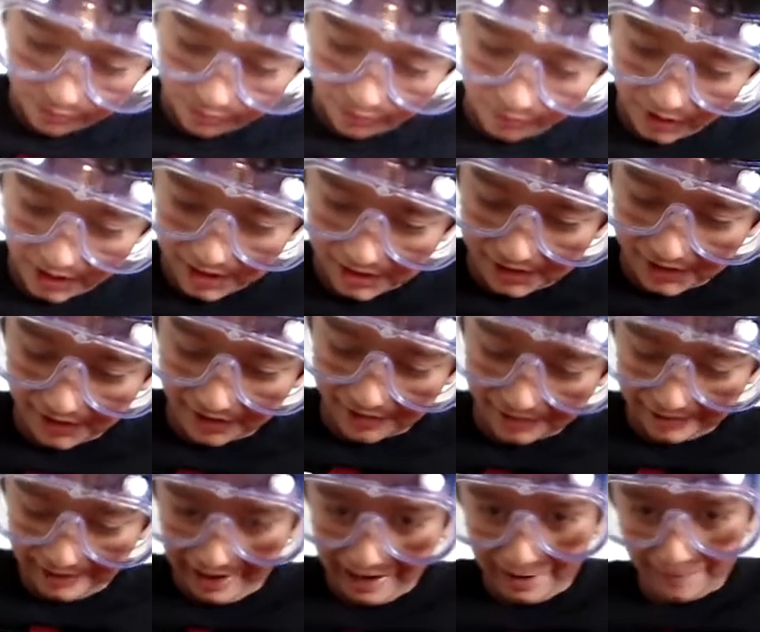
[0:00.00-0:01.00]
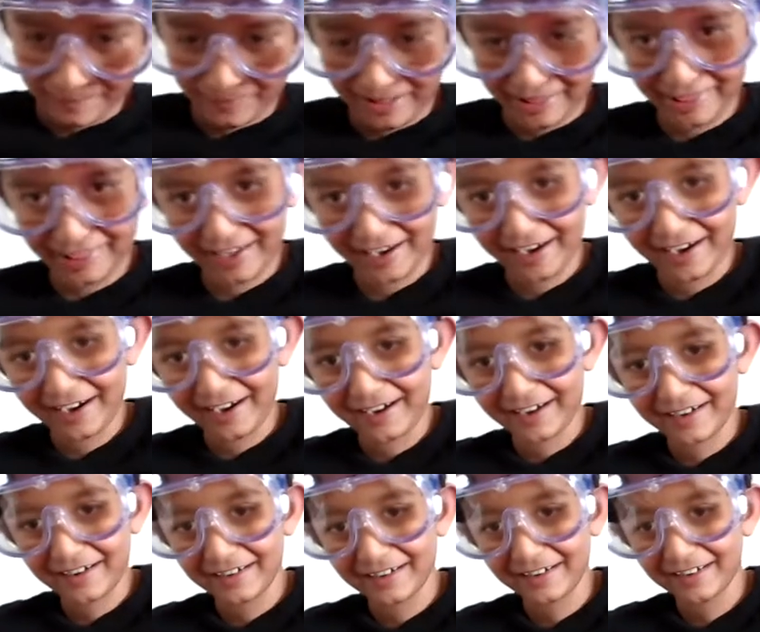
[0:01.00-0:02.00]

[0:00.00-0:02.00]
What just happened there?